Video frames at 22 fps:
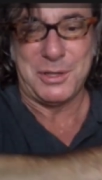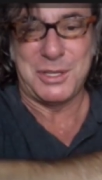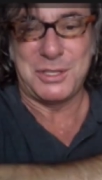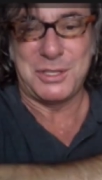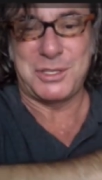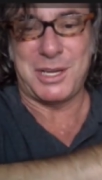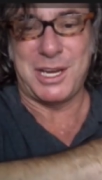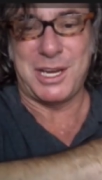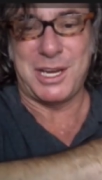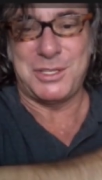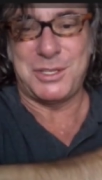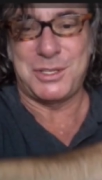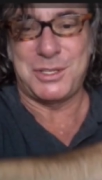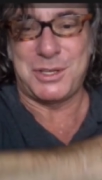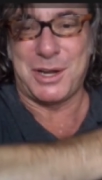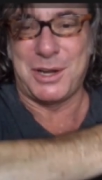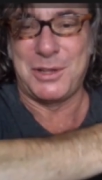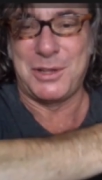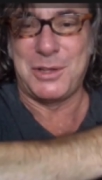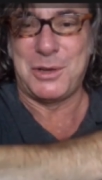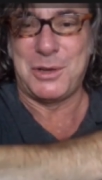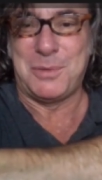In this case, it's
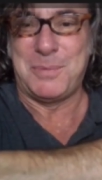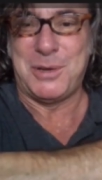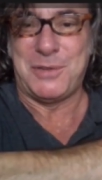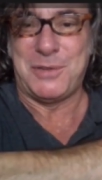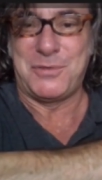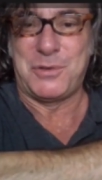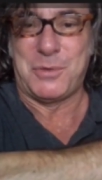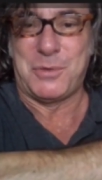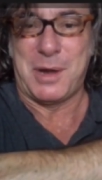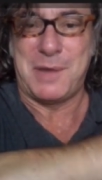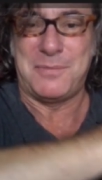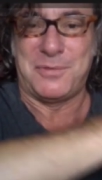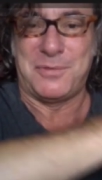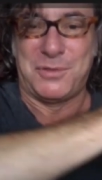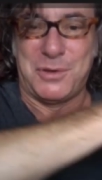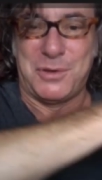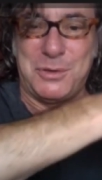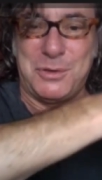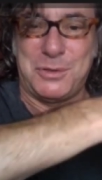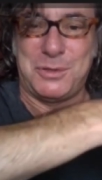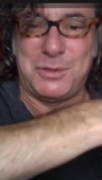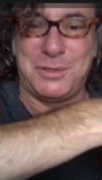got a little bit of
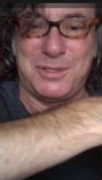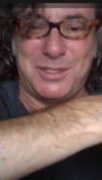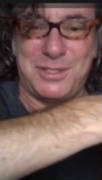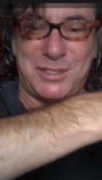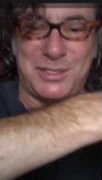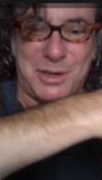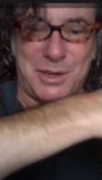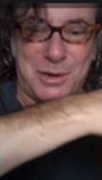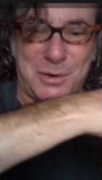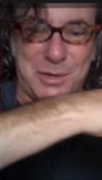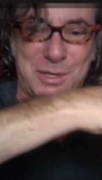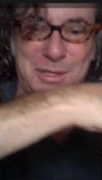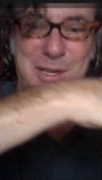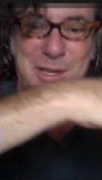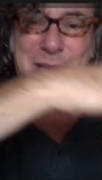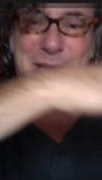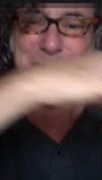grapefruit, so it